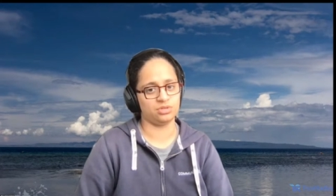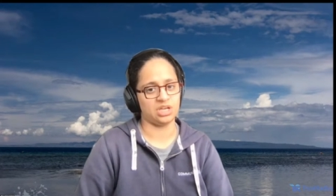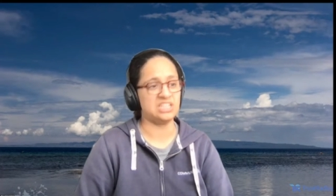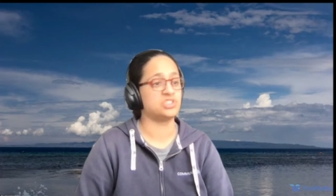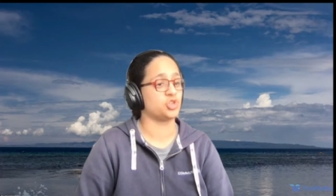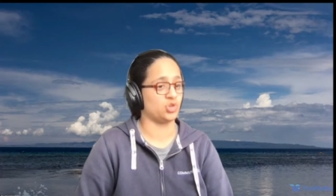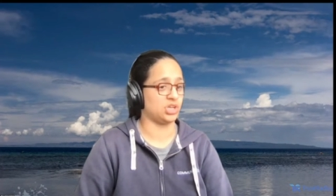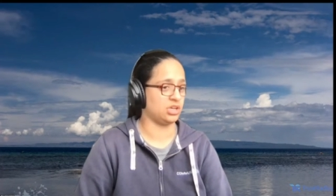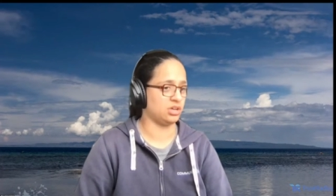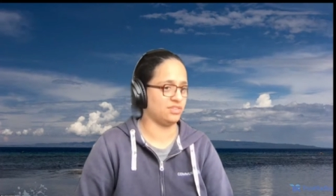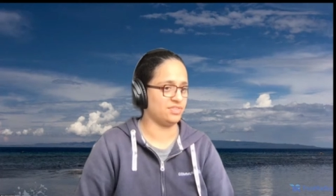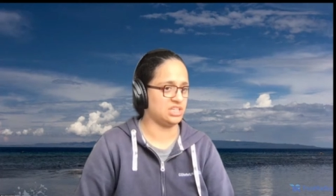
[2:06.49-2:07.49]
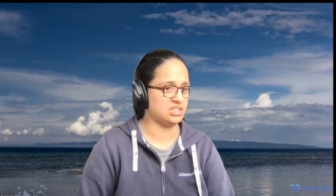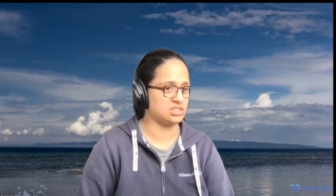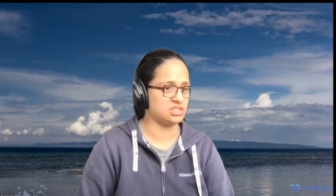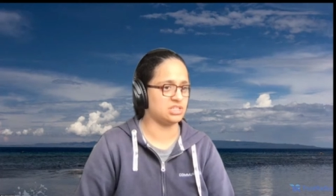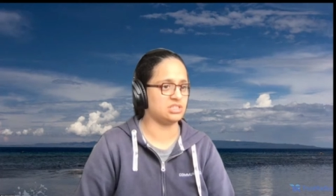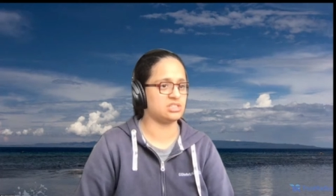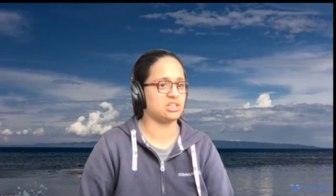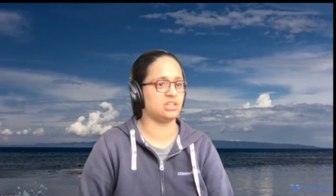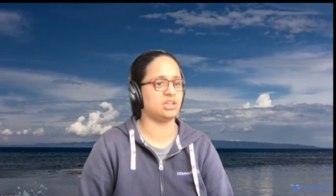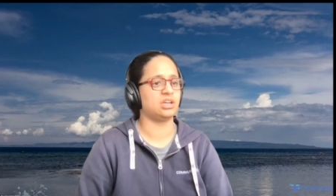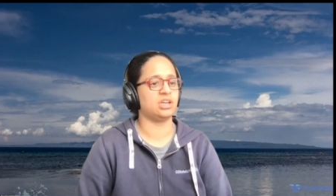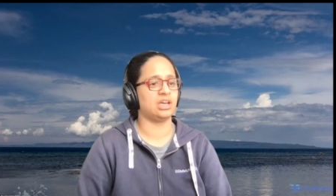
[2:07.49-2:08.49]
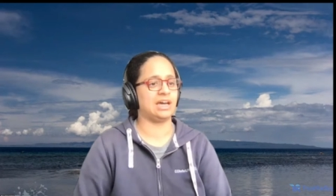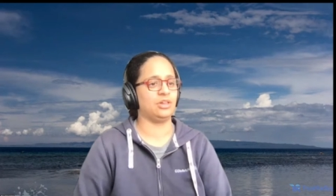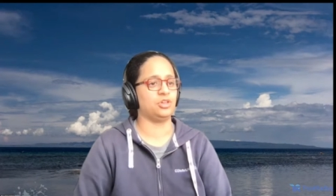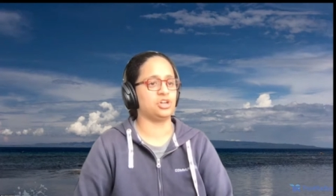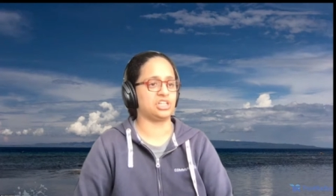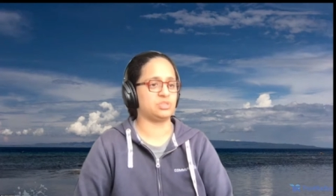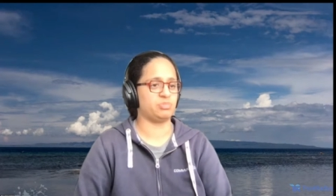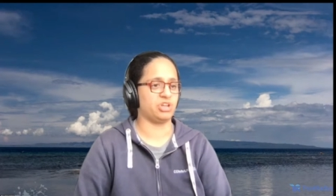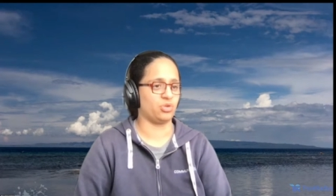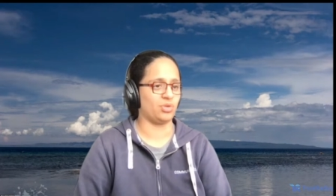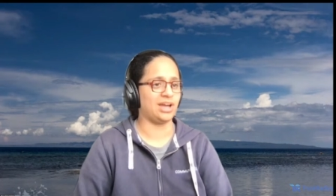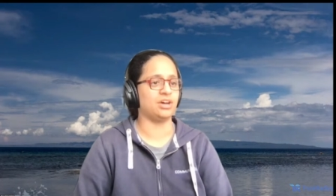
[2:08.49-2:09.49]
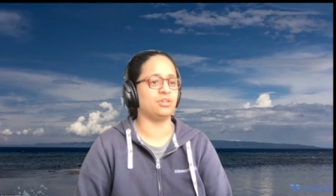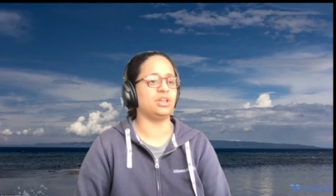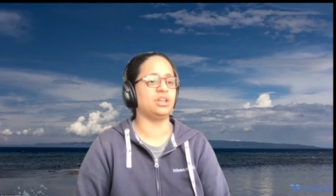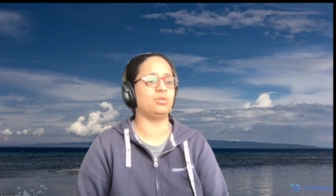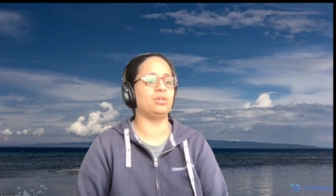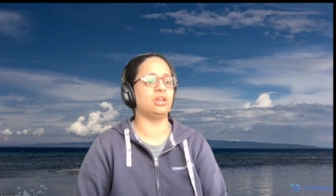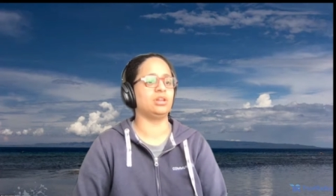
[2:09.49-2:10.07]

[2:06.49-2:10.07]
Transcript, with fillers: history of the instance and how long it's been around, and